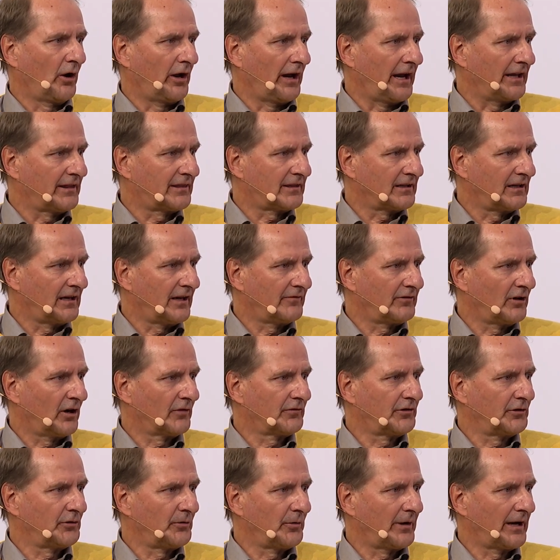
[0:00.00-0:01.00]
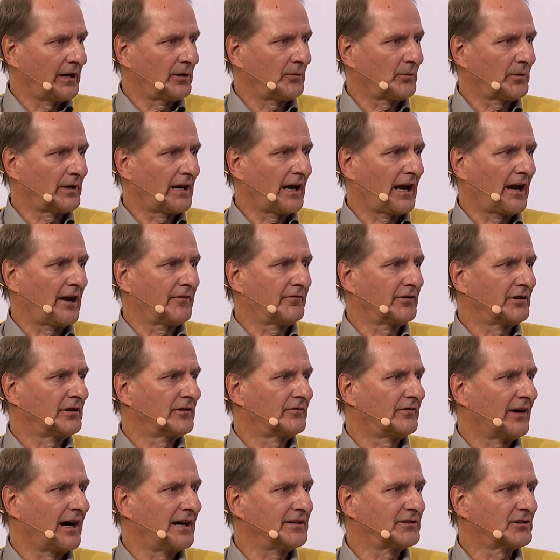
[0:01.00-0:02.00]
At the level of the UN, we have an
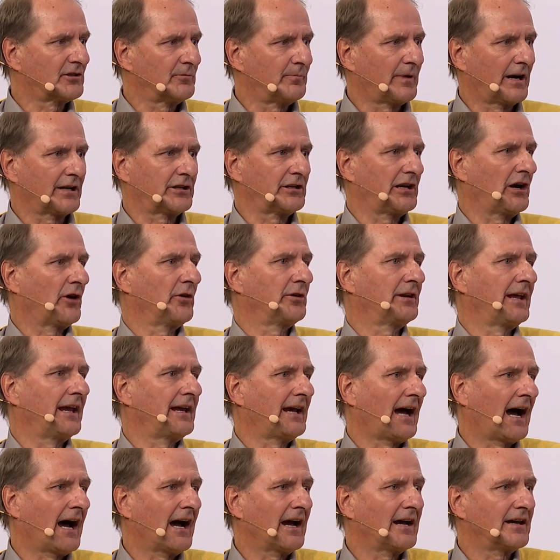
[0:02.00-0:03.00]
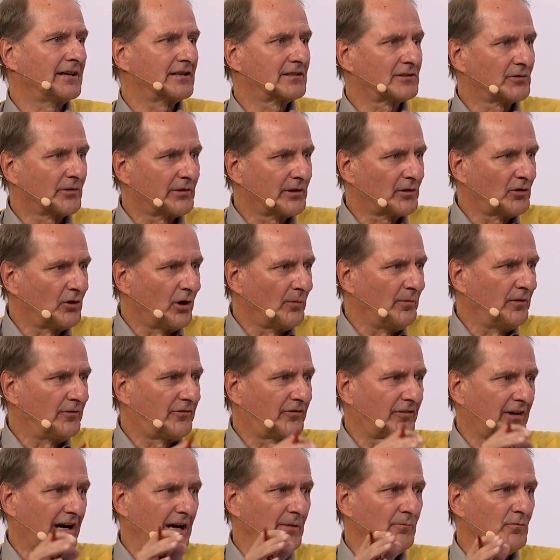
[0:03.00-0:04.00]
advisory body on AI, so the global
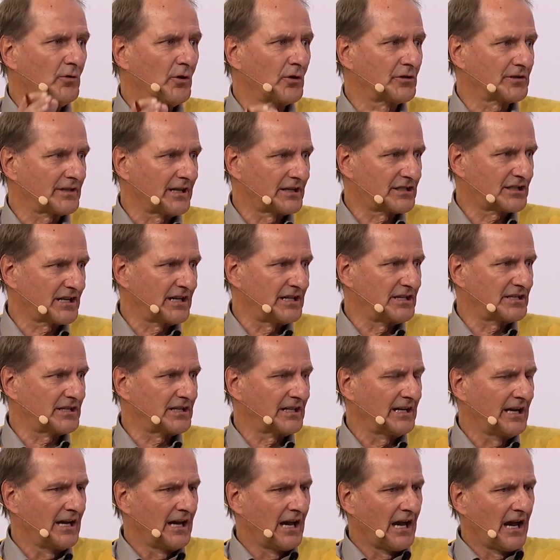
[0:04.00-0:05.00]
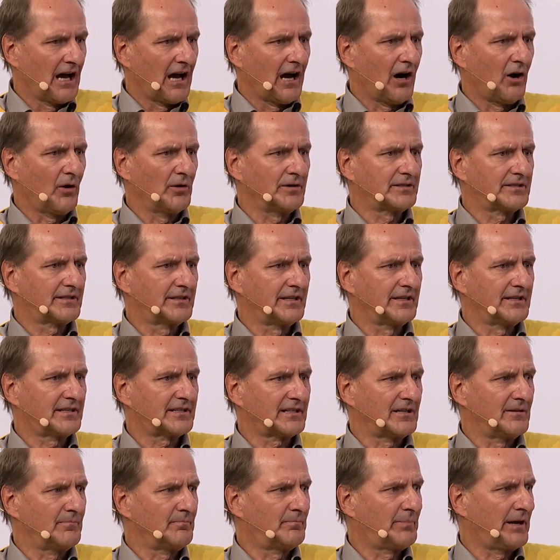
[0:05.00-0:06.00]
frameworks are changing. How is this
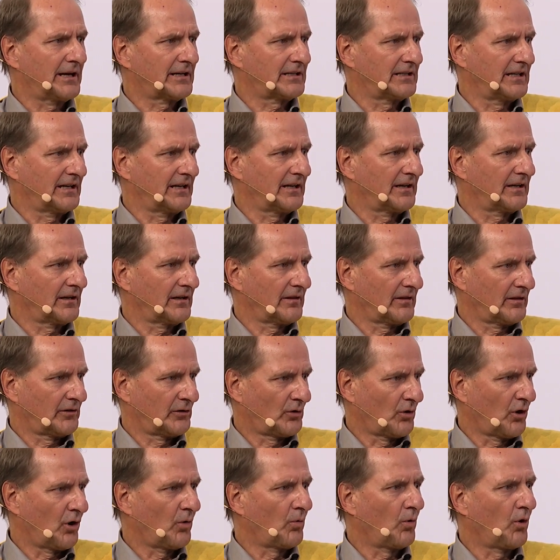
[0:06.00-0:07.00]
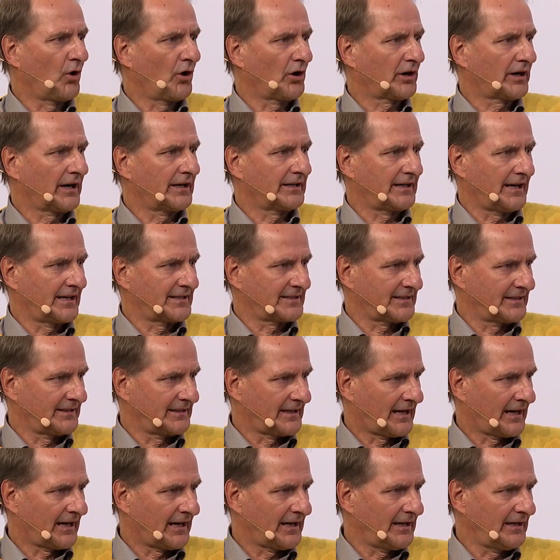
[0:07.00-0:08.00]
impacting your work at
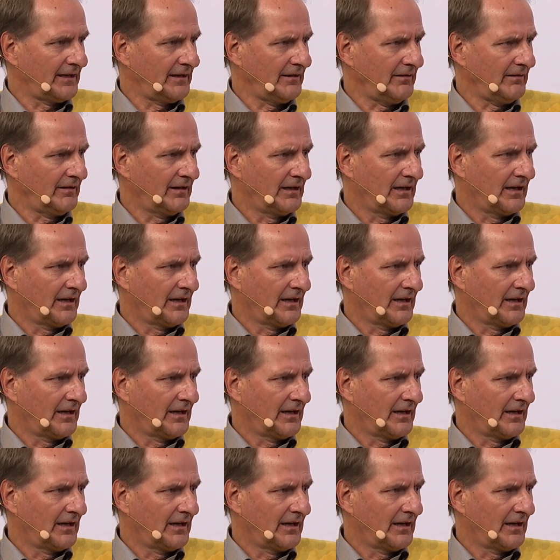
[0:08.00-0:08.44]
SEI?